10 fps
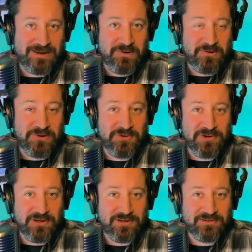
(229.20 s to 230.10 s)
about
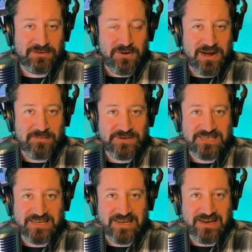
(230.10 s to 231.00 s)
cool. Growing up as
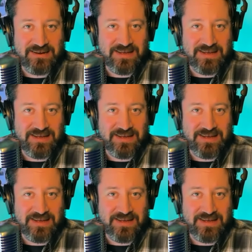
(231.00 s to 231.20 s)
a kid,